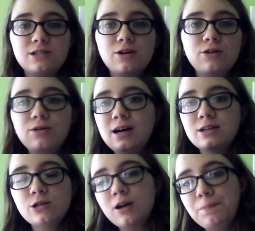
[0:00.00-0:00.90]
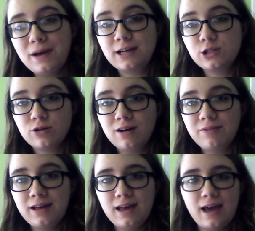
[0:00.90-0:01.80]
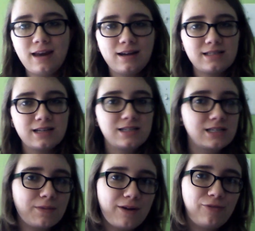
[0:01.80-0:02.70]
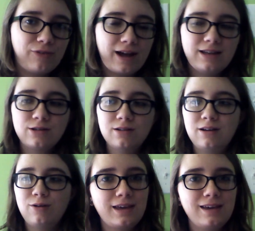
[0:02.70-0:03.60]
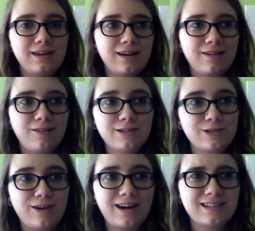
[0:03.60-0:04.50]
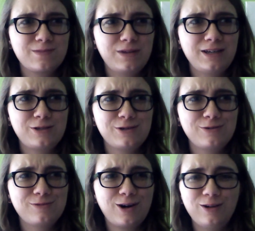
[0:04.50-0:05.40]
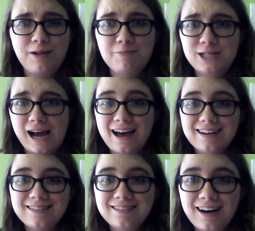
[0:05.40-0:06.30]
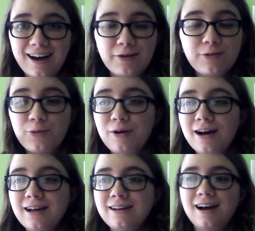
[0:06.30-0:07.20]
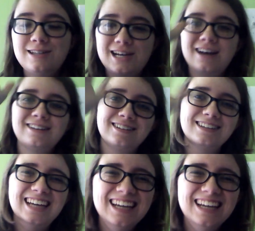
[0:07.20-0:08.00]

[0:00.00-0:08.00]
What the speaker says: So I took a picture of it and I sent it to my friend. He also asked me to call him Chad. I don't know why. Hi, Chad.